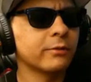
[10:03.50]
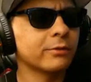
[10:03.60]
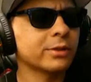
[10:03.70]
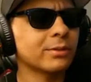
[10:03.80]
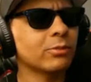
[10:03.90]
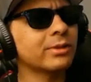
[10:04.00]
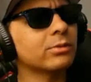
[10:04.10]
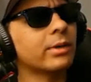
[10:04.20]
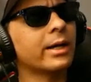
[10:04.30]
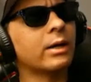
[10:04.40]
For some
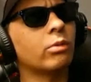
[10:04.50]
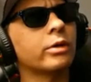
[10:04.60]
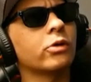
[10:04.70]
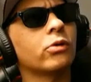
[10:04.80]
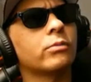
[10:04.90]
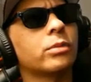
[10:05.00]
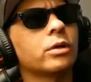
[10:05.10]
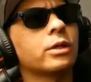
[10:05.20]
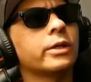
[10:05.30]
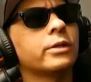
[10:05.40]
reason why I want to go to
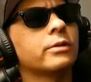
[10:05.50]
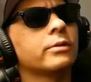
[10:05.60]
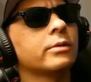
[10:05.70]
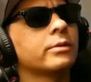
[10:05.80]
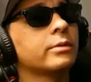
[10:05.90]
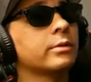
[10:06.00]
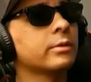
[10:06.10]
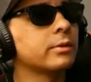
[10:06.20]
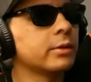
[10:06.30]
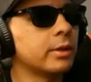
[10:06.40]
Berlin.
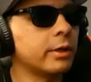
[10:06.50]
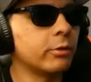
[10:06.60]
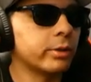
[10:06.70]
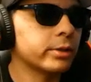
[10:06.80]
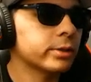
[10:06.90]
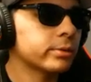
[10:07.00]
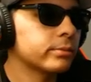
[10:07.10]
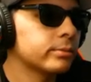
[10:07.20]
Anyways.